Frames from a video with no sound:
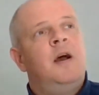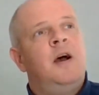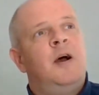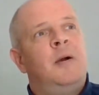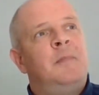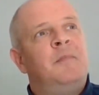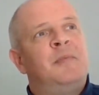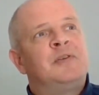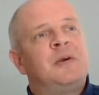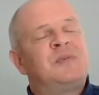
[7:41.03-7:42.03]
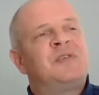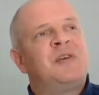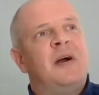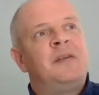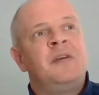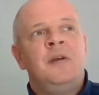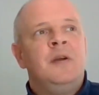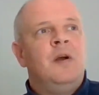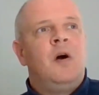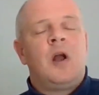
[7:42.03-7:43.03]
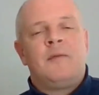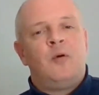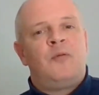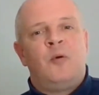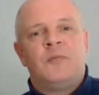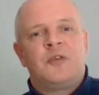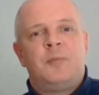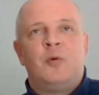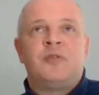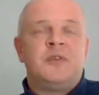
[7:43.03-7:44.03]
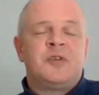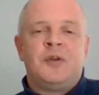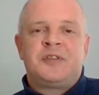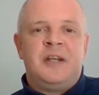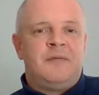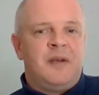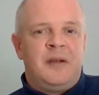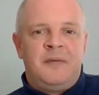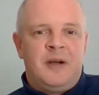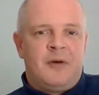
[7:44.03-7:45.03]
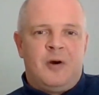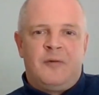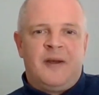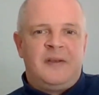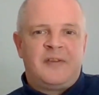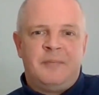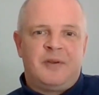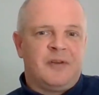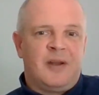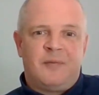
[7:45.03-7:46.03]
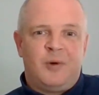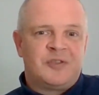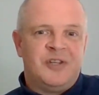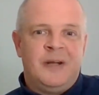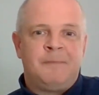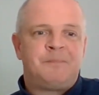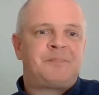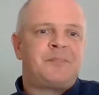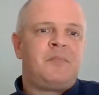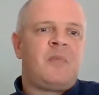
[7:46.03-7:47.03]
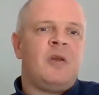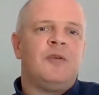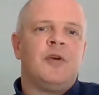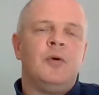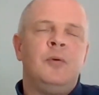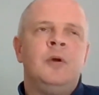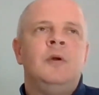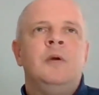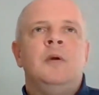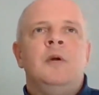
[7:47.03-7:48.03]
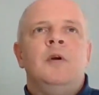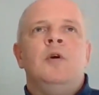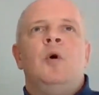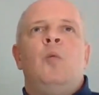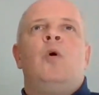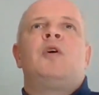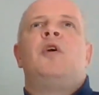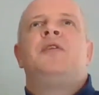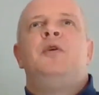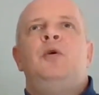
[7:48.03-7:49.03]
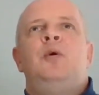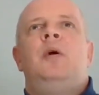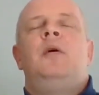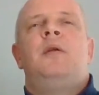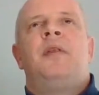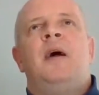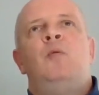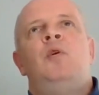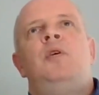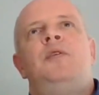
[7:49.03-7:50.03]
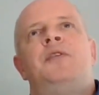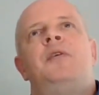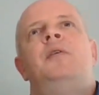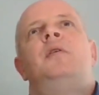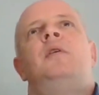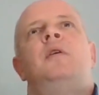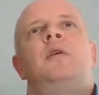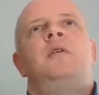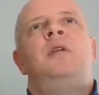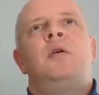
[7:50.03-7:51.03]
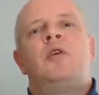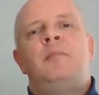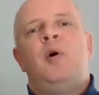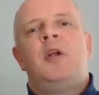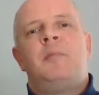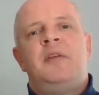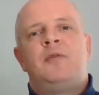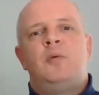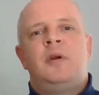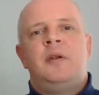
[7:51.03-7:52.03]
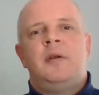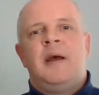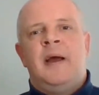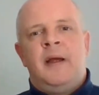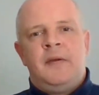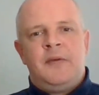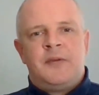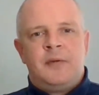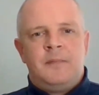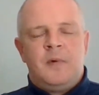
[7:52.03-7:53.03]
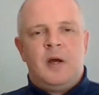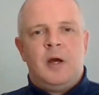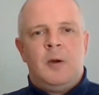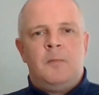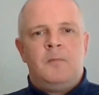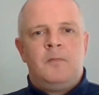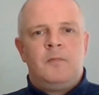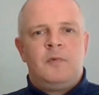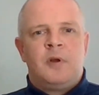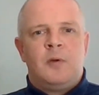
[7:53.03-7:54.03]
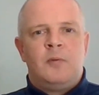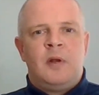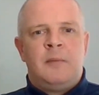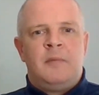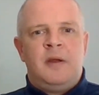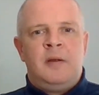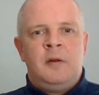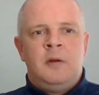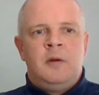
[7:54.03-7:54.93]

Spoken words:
But jokes aside, I love all forms of sports. If it's on the TV, the other half hates it because I love watching it. So what could I do that would, combine me talking and, let me